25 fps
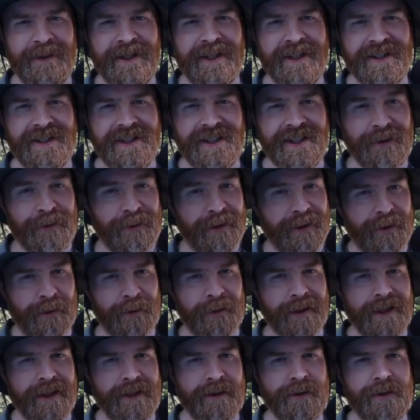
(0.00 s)
PC with
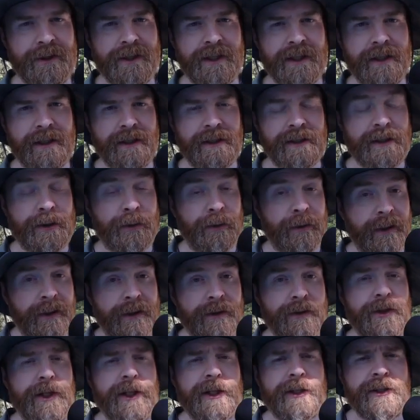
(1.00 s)
Ryujinx.
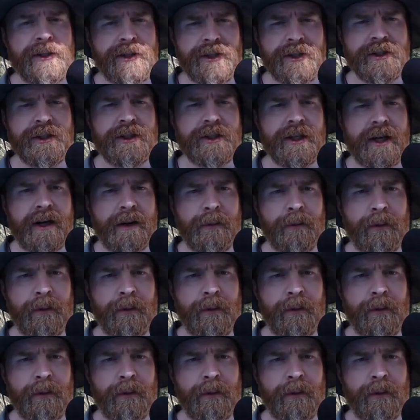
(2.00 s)
Ryujinx just got a